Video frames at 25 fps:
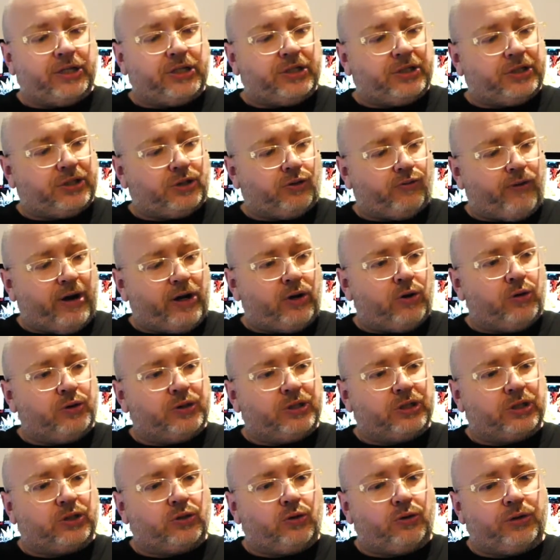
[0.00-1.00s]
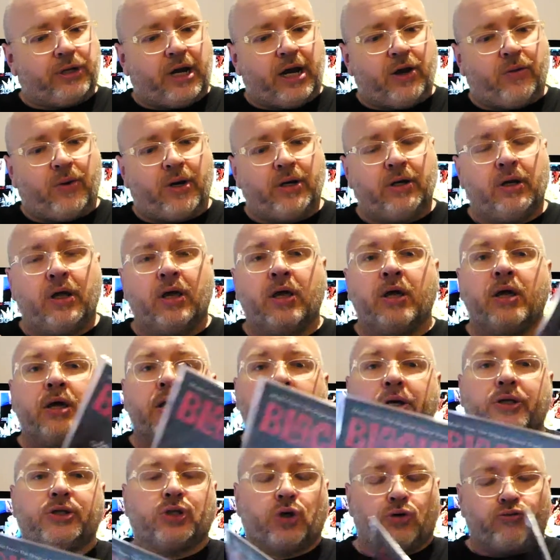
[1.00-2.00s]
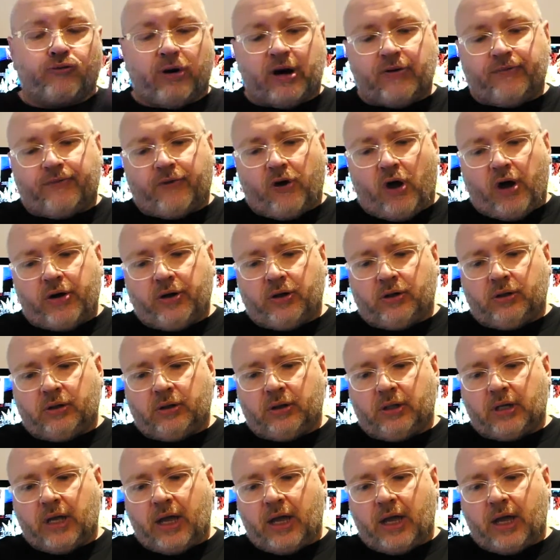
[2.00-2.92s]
This is a record store day one. It's on red vinyl,